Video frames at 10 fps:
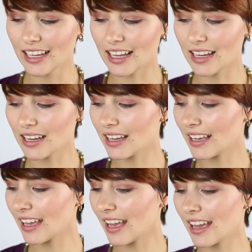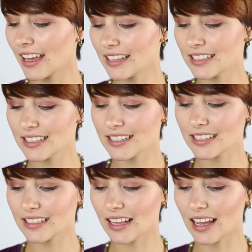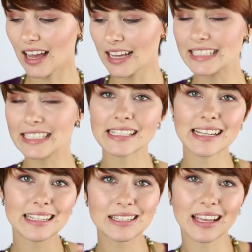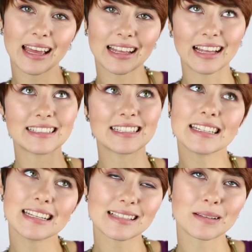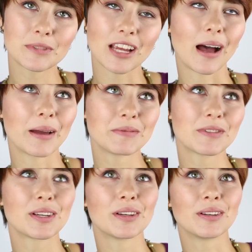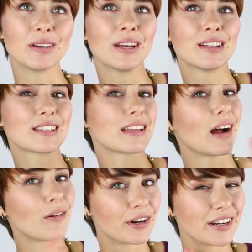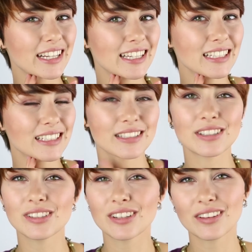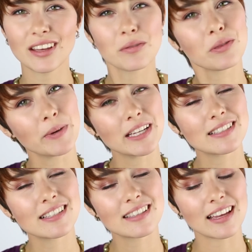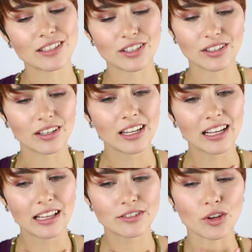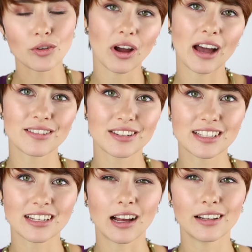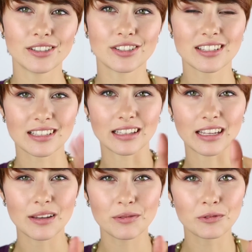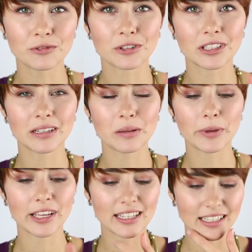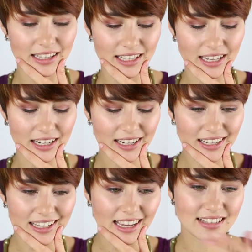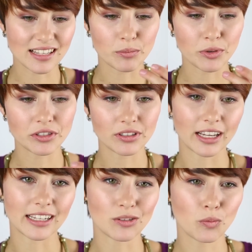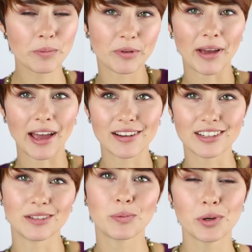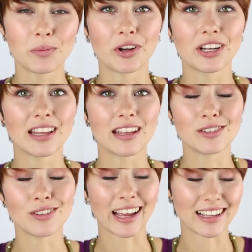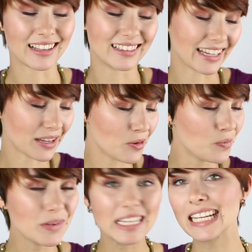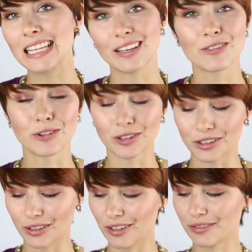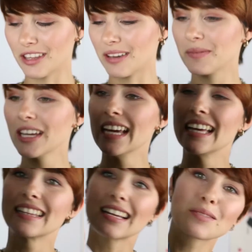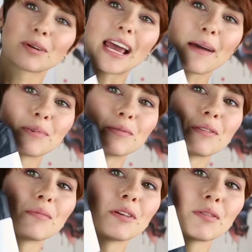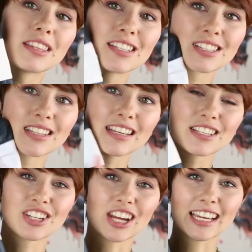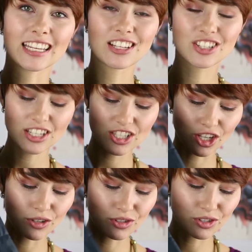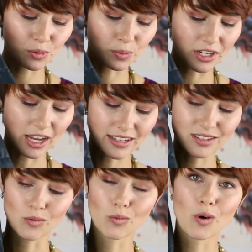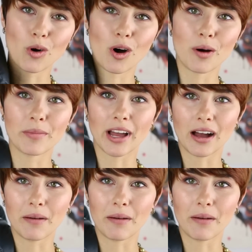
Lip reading: And I did need some time to start wearing it. Do you know that with pieces that you don't know how to style, you just leave them for a little bit and then at some point you're like, you whip them out and you put them on and then you like immediately fall in love with them. That's what happened with me with this jacket. It's just so super nice and warm.